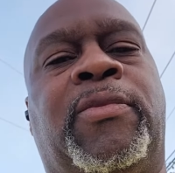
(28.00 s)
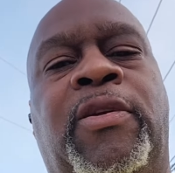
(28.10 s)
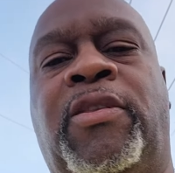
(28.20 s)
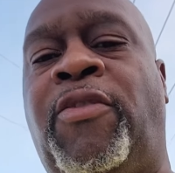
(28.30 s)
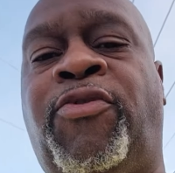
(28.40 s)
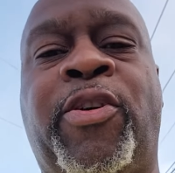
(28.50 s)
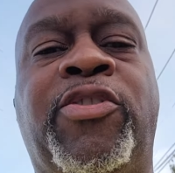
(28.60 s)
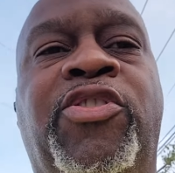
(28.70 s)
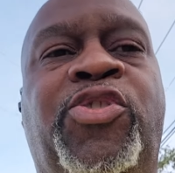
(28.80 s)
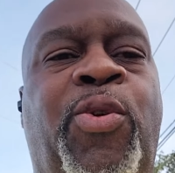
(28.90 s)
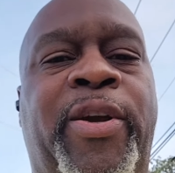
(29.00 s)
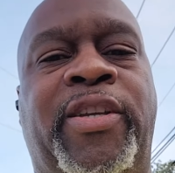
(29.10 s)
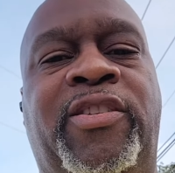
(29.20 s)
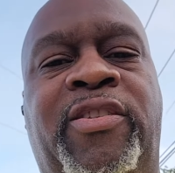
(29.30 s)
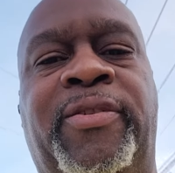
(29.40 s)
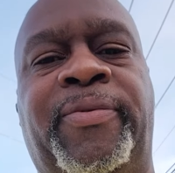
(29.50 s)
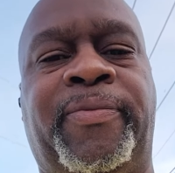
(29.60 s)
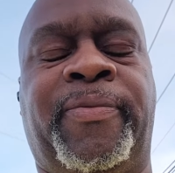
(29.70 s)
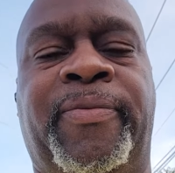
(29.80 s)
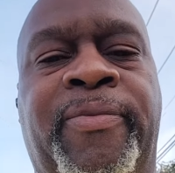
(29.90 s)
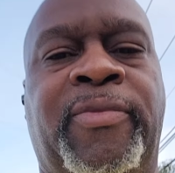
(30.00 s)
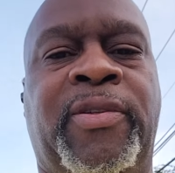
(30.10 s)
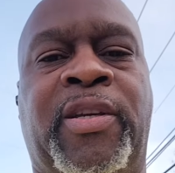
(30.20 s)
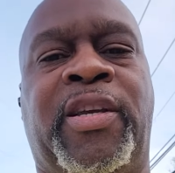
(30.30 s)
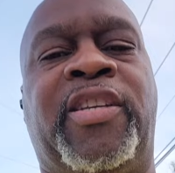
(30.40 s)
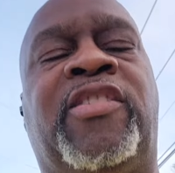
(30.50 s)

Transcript: The first choice is